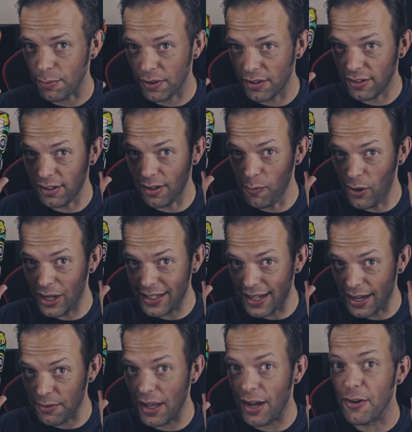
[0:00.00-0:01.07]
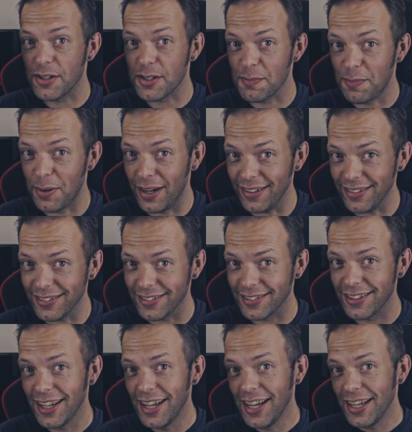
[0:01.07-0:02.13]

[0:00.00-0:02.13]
but somewhere down there are some buttons.